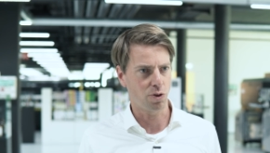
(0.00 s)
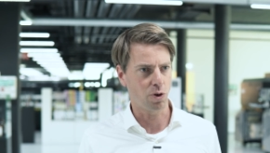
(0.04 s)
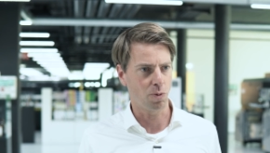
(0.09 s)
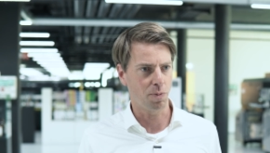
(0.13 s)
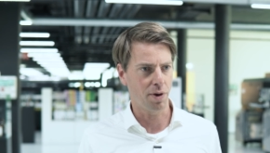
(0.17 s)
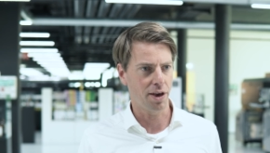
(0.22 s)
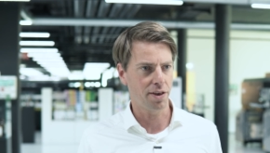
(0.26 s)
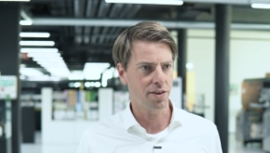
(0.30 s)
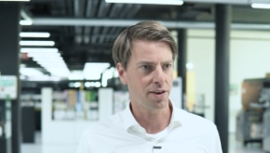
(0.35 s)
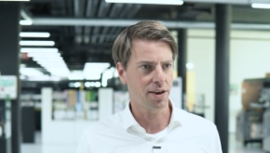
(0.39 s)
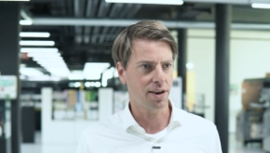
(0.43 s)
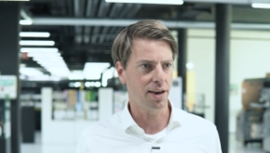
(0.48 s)
So
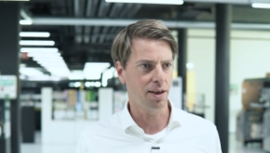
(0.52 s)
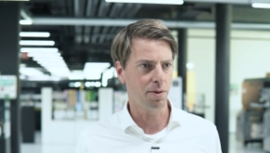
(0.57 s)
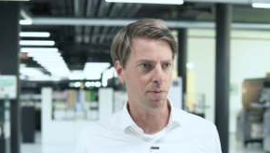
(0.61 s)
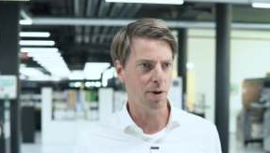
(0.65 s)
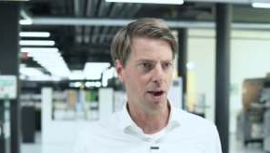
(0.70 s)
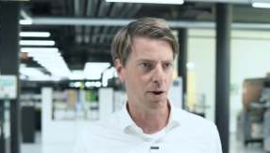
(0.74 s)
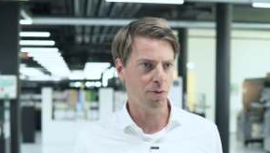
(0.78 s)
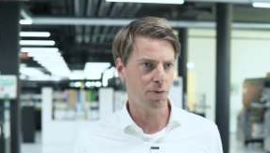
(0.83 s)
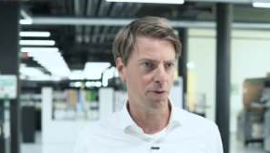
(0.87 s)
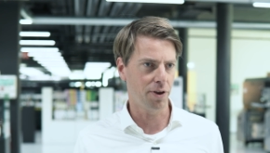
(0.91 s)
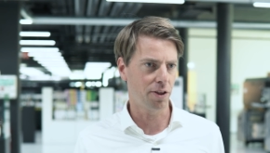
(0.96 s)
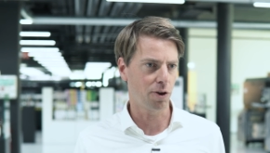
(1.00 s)
basically we
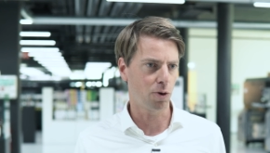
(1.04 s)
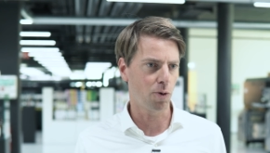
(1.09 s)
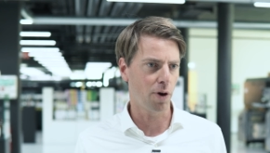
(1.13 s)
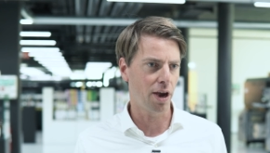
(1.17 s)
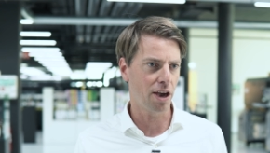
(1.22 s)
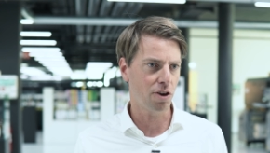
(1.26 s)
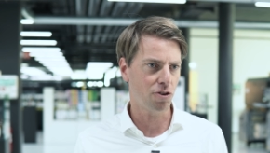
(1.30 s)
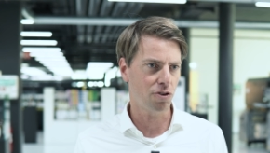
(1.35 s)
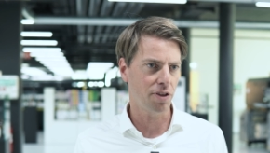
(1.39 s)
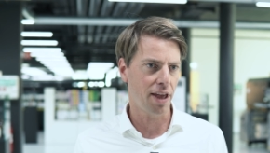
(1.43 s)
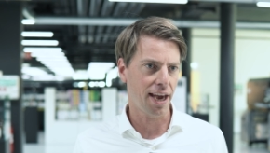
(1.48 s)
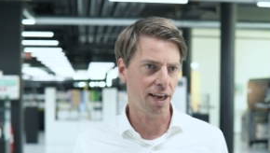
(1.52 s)
have
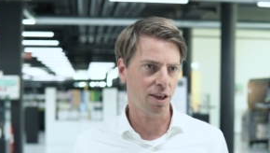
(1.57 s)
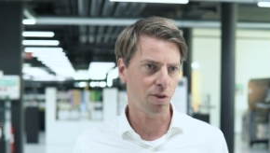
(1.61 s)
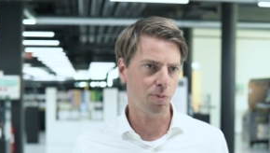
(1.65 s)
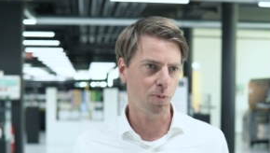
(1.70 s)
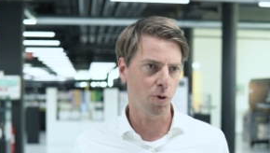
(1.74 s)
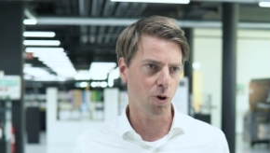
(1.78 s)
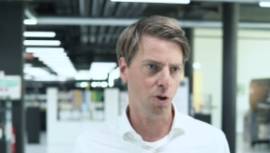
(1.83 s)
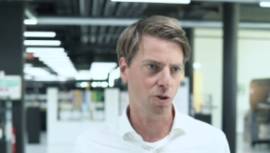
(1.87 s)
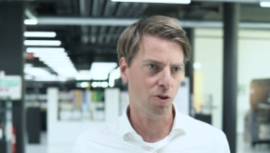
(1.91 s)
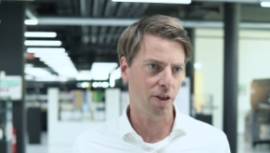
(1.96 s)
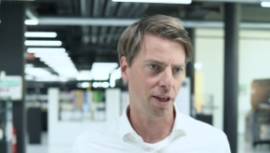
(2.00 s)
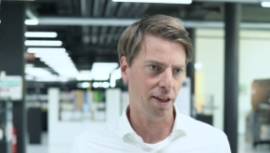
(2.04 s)
integration
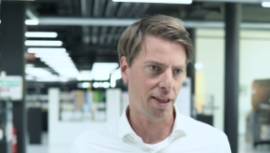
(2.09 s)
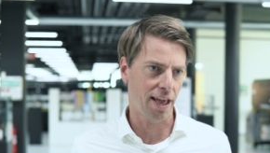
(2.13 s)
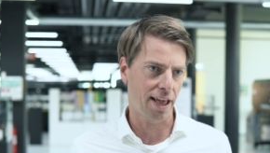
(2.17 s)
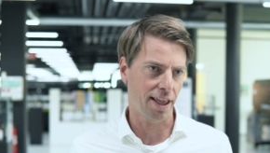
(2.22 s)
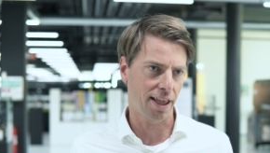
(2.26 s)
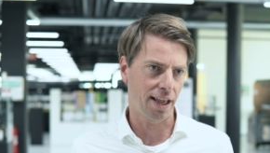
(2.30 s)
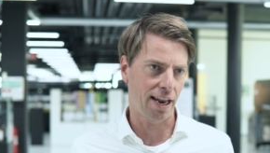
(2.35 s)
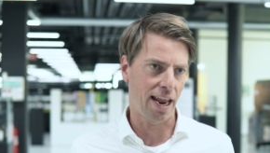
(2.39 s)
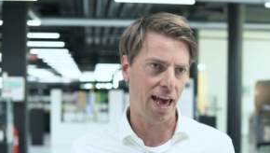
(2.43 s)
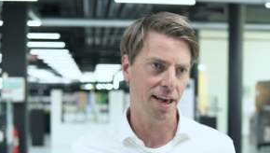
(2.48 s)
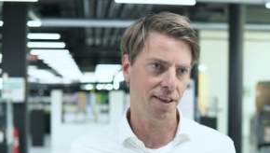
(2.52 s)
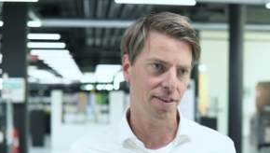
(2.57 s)
experts that
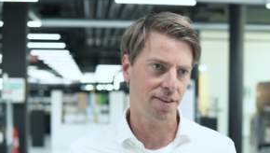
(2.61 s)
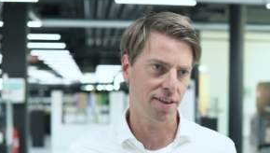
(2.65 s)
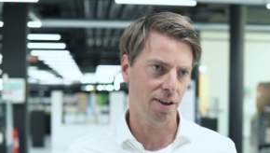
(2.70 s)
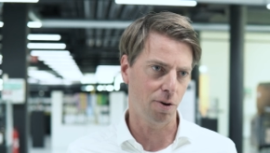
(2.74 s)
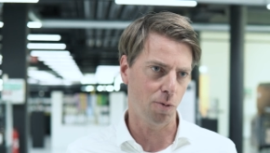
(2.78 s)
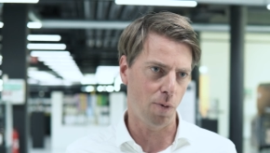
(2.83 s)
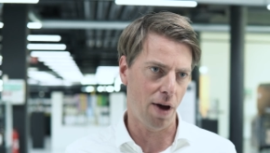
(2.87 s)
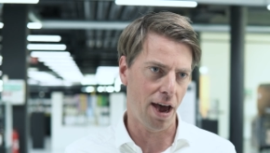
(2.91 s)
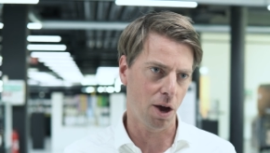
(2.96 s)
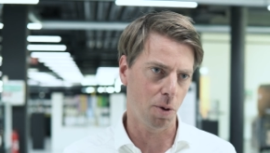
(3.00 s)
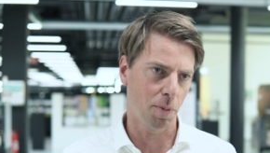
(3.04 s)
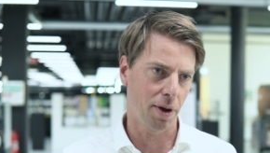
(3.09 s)
analyze the
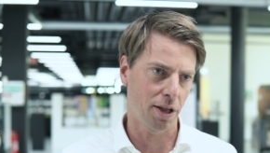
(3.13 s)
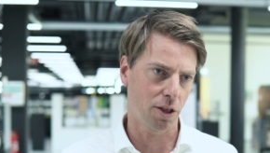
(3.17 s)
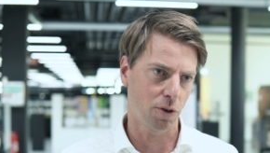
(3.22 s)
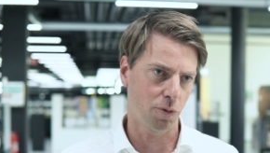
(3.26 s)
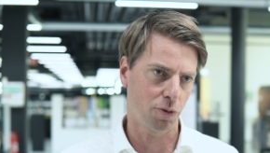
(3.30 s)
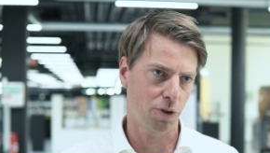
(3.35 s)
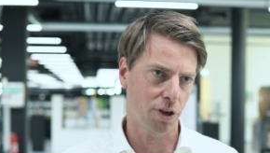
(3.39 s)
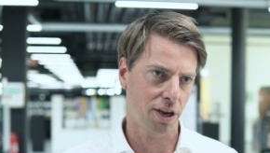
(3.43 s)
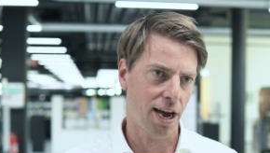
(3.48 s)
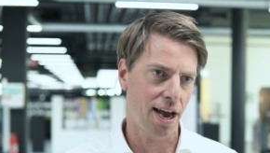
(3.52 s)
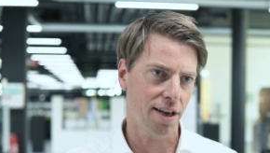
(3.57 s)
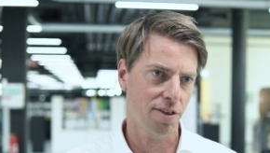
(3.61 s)
environment
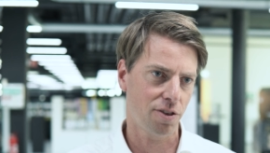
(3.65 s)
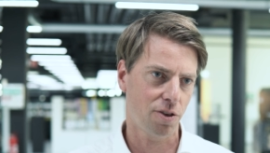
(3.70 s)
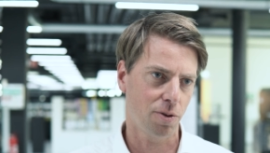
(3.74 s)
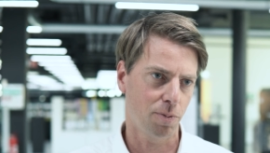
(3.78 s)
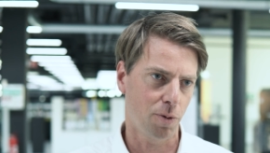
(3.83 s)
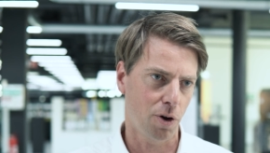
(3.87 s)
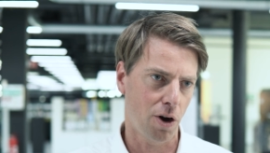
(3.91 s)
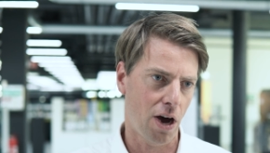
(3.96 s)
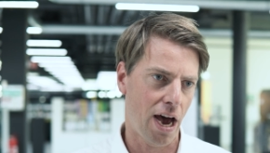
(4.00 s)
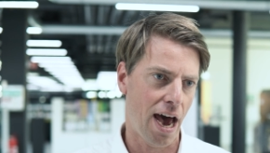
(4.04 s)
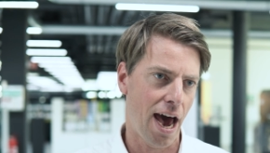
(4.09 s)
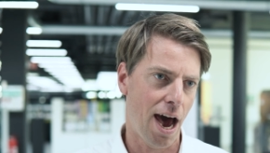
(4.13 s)
of the
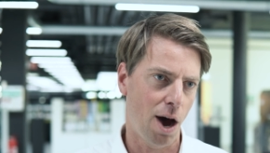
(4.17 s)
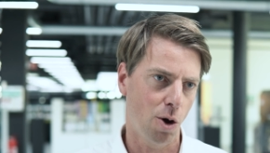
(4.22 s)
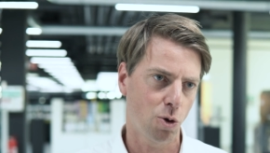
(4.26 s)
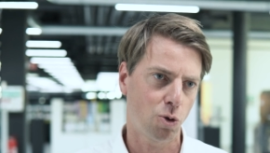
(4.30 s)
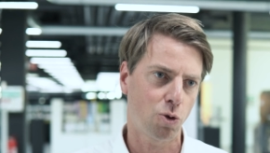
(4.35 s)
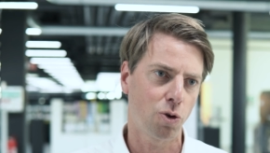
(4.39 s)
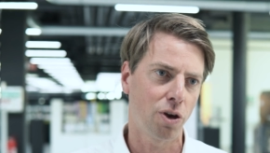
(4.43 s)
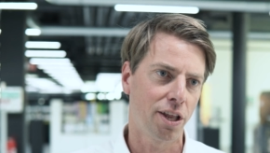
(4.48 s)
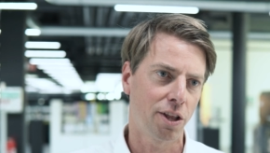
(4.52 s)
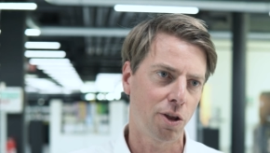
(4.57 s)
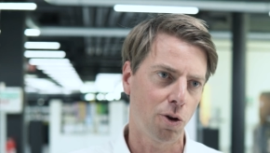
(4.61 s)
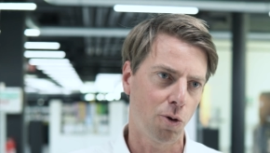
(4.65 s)
customer, how
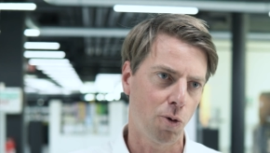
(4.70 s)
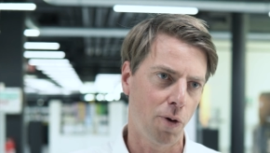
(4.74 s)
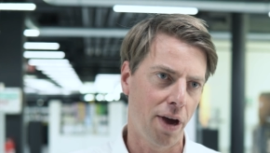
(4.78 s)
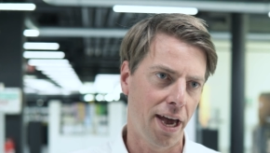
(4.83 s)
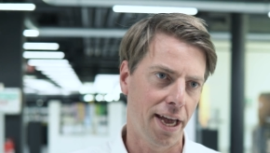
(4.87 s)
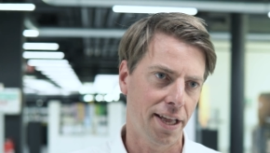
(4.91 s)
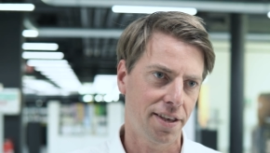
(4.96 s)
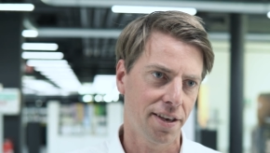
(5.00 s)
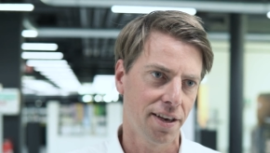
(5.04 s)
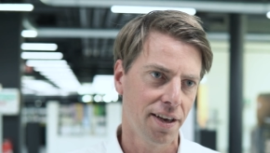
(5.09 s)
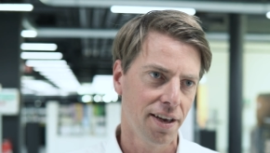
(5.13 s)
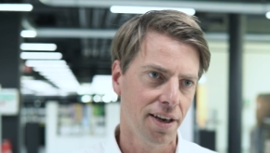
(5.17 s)
to
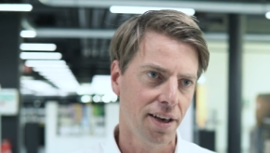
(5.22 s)
integrate